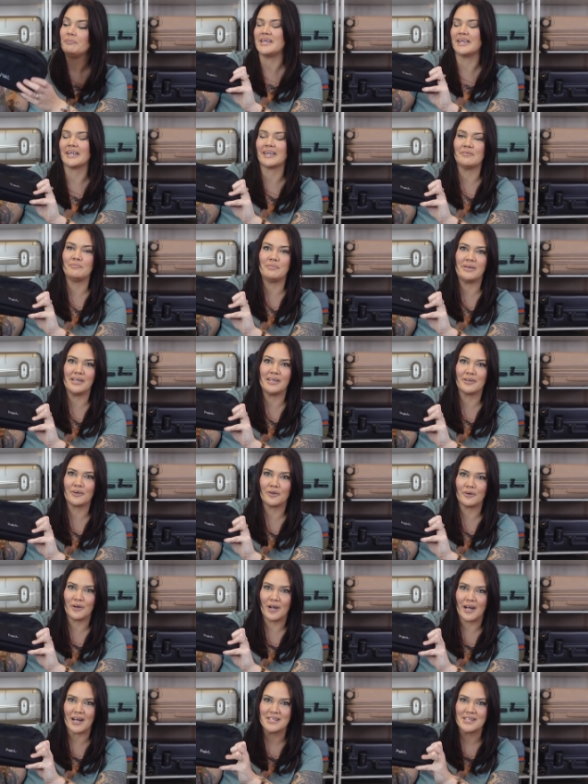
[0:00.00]
It can be
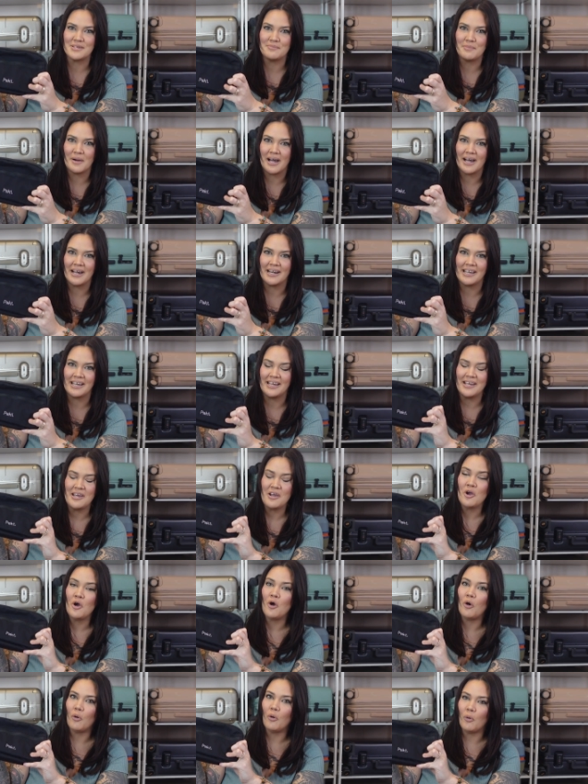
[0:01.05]
crossbody
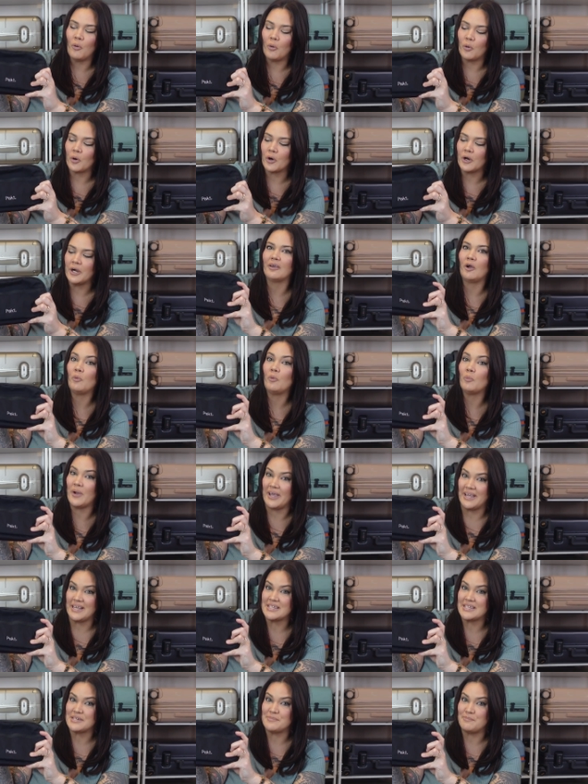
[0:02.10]
or a
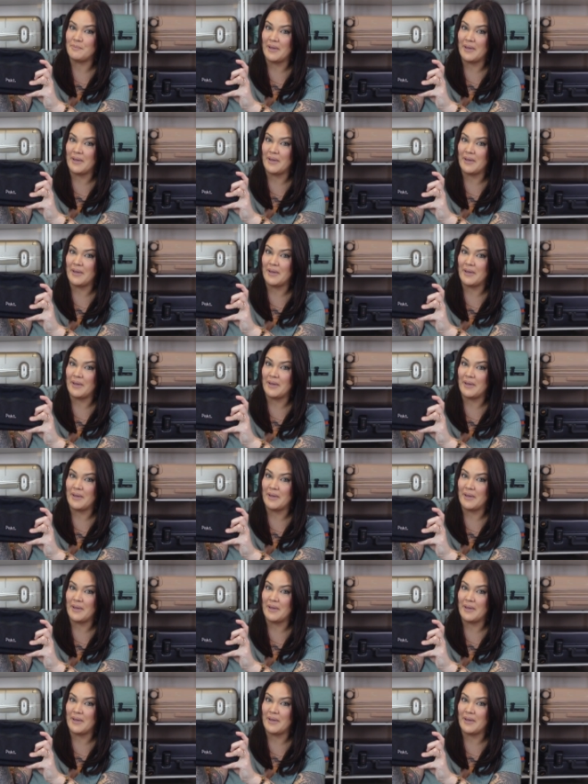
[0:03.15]
waist